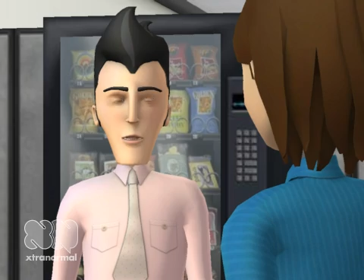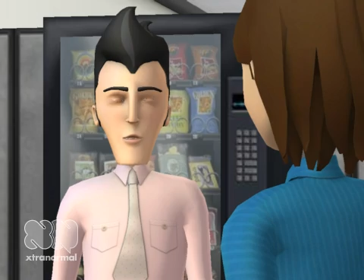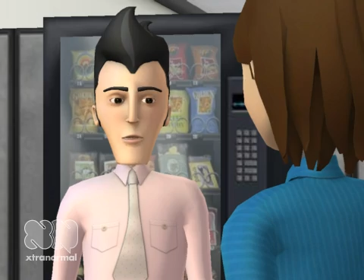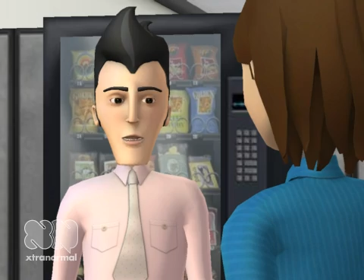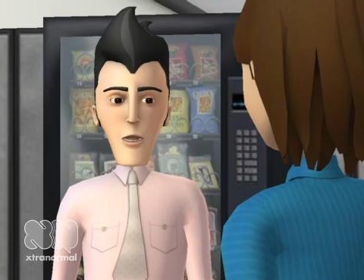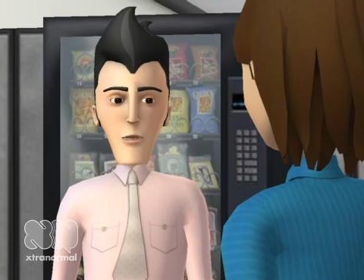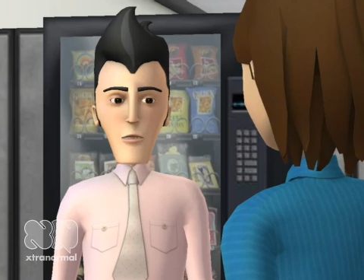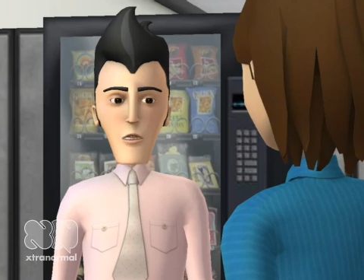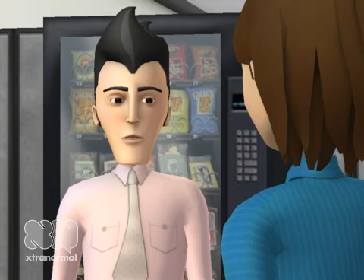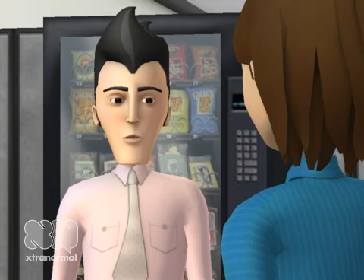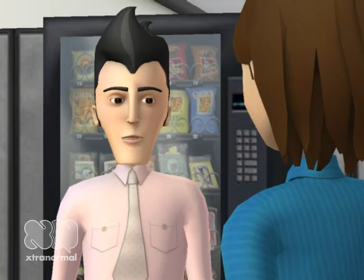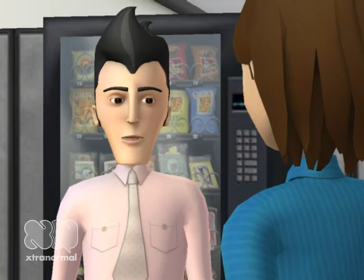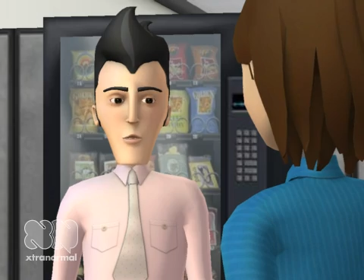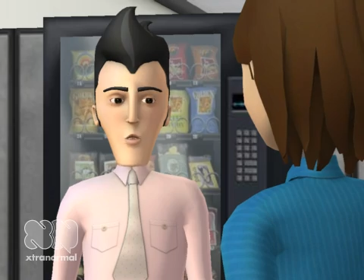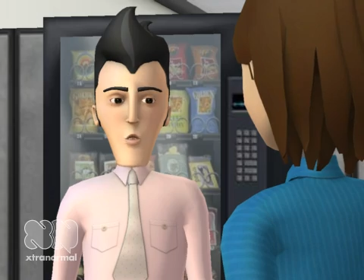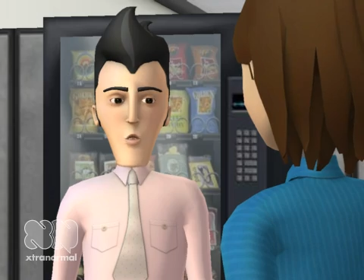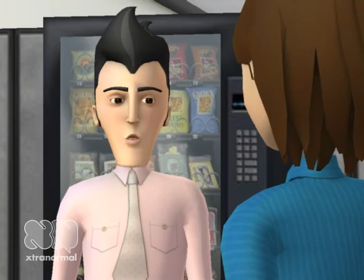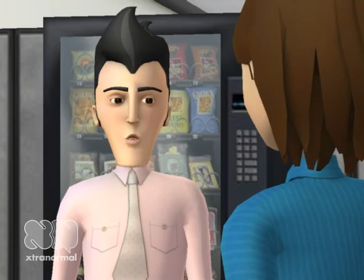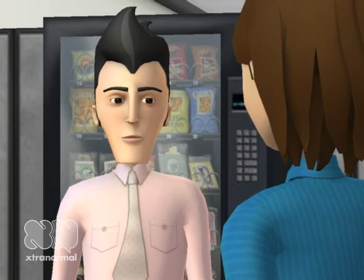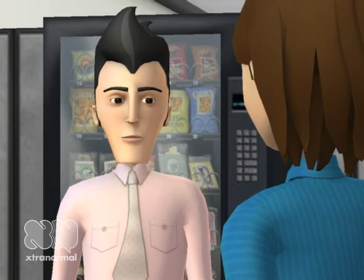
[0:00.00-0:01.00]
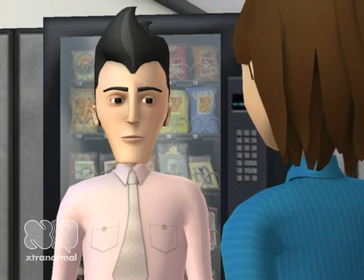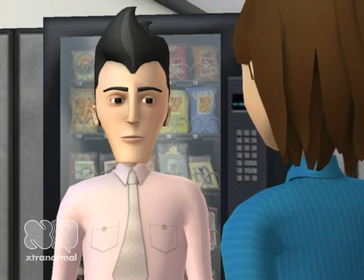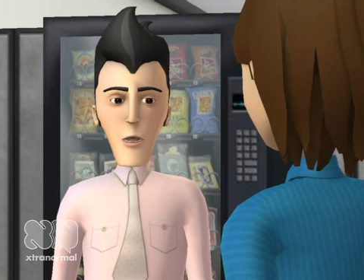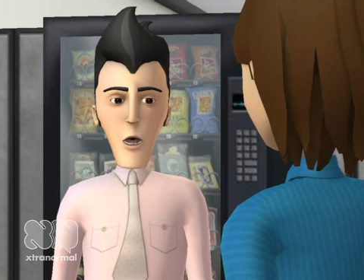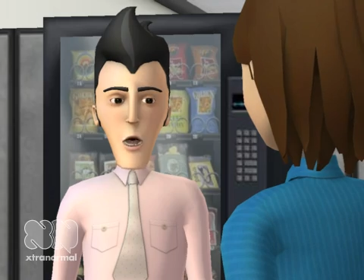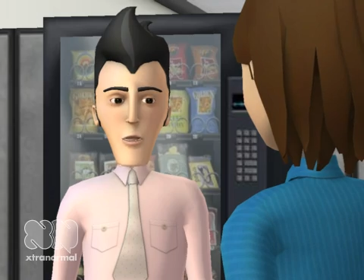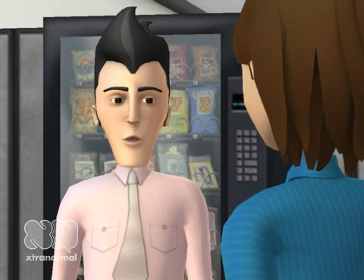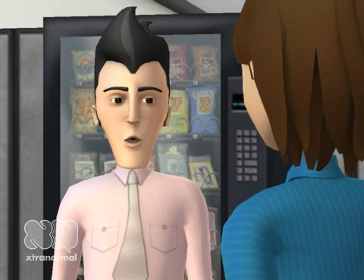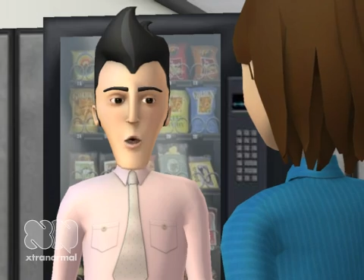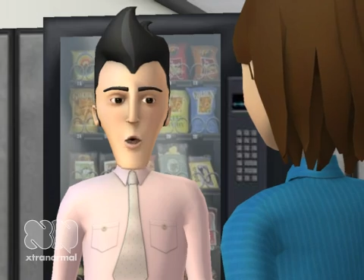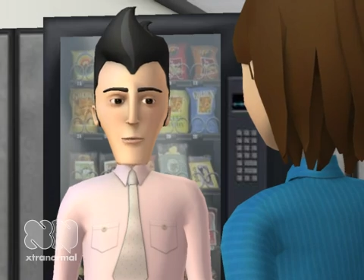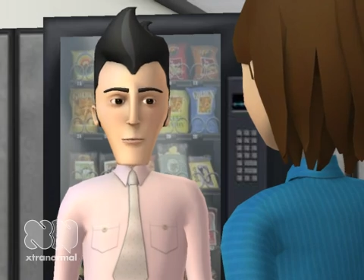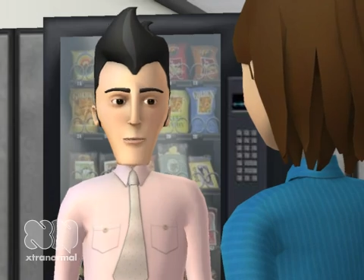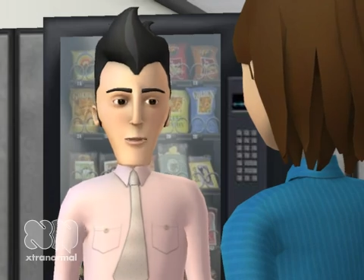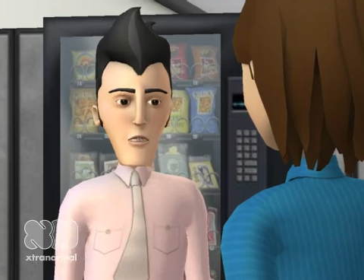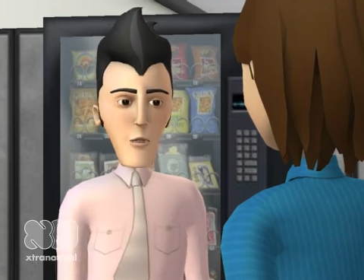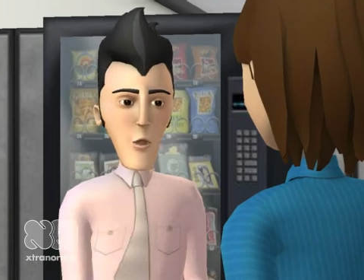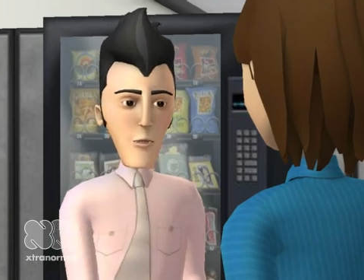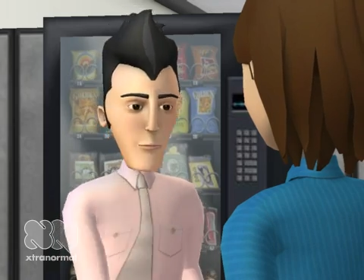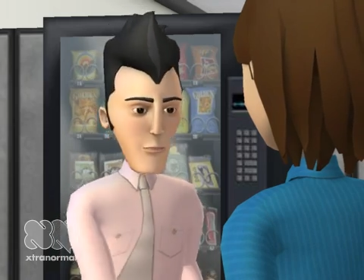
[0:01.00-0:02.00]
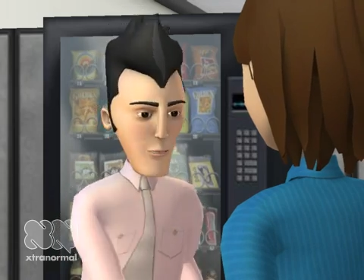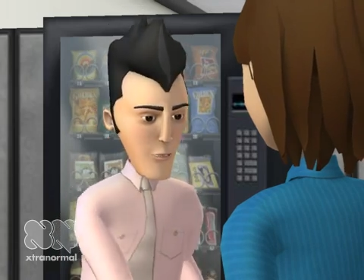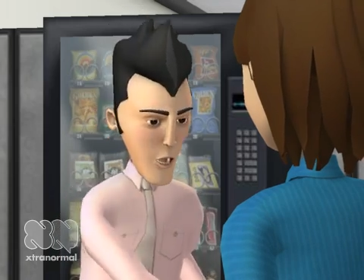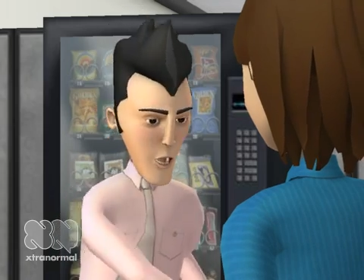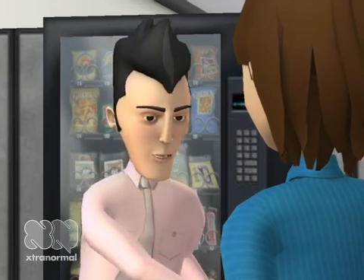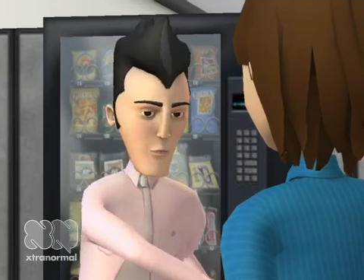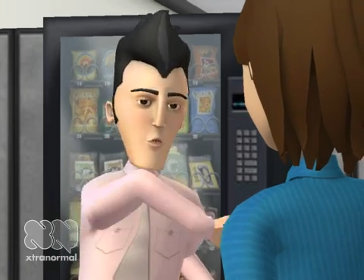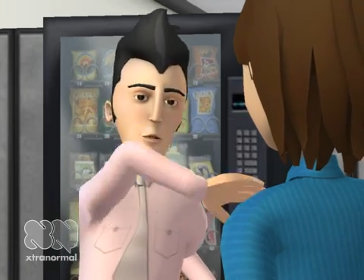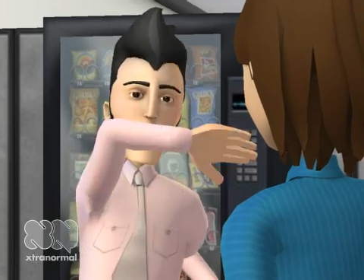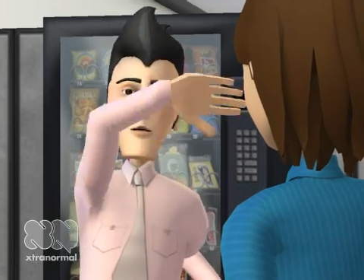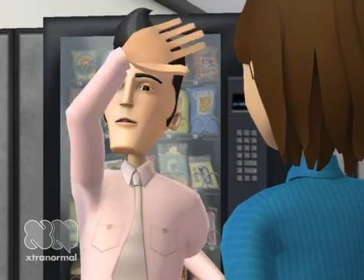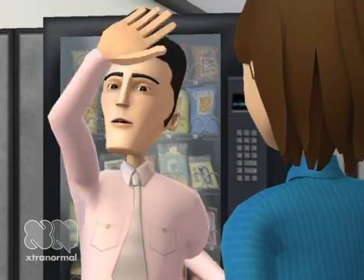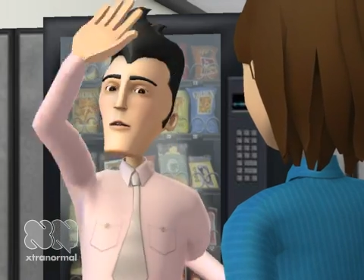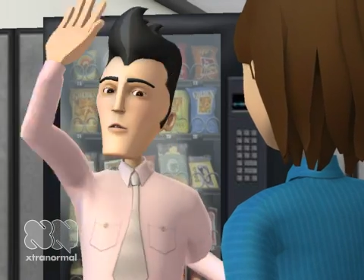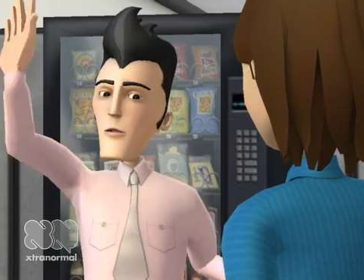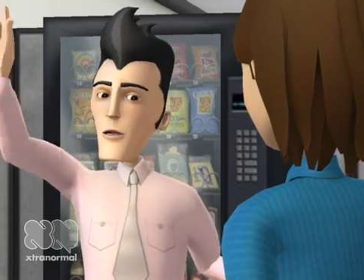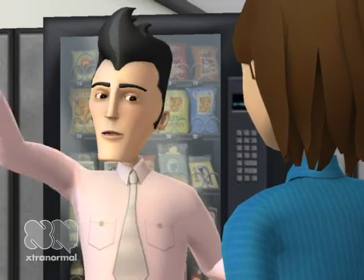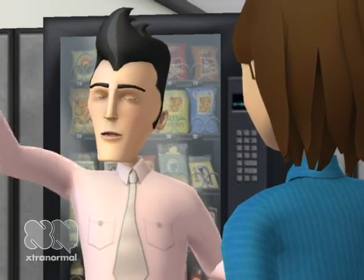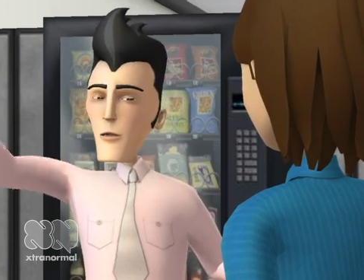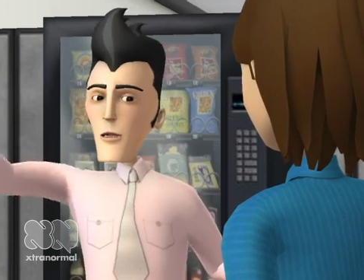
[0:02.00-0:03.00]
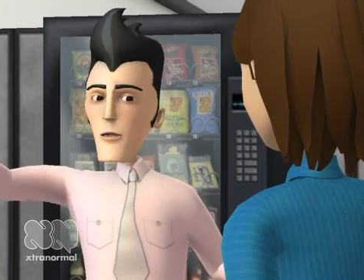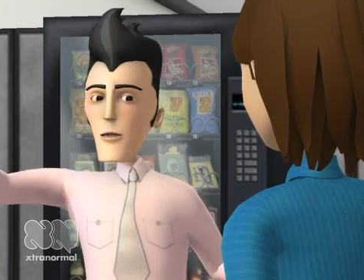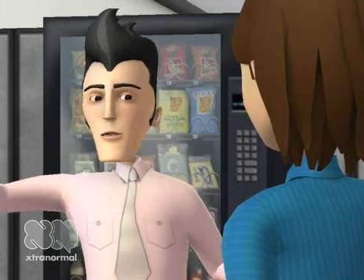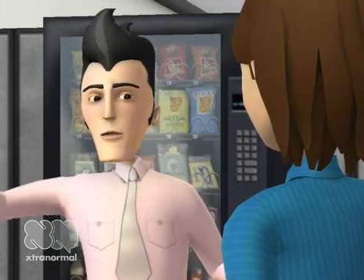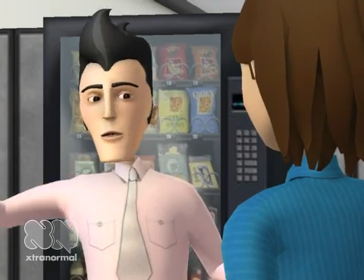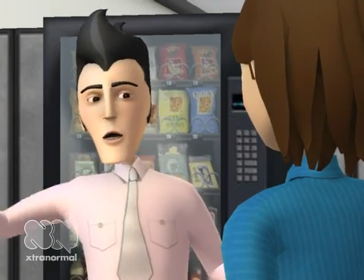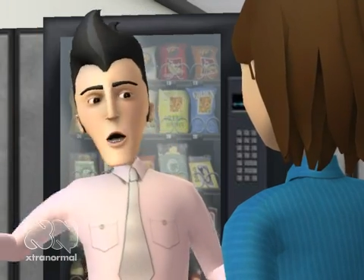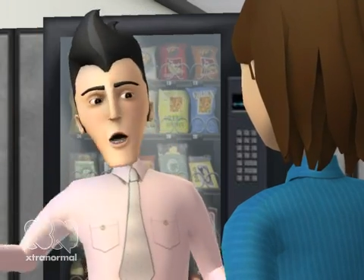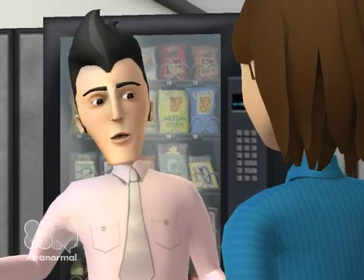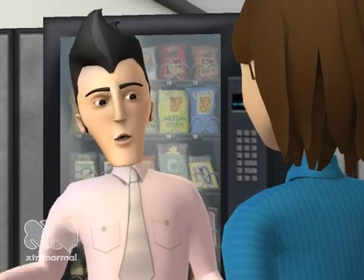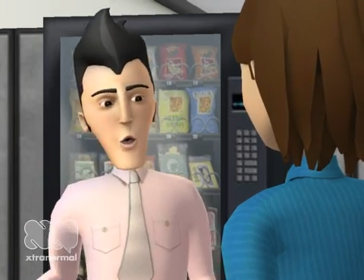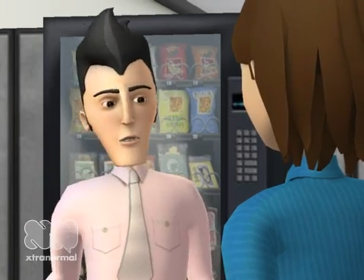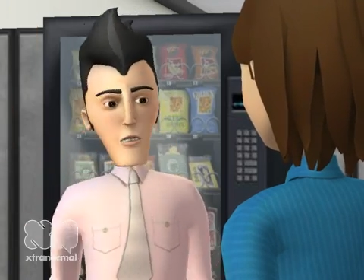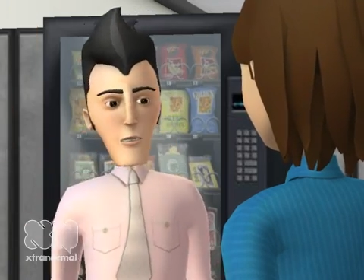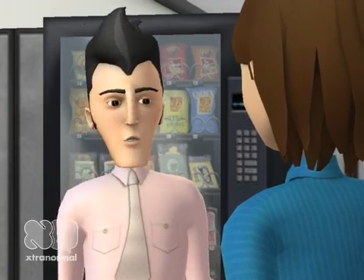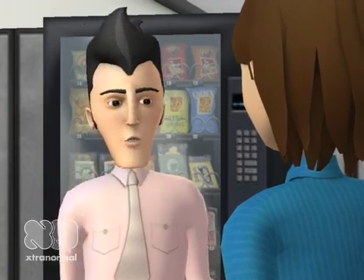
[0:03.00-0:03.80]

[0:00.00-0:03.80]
the ones who do are all miserable and working 100 hours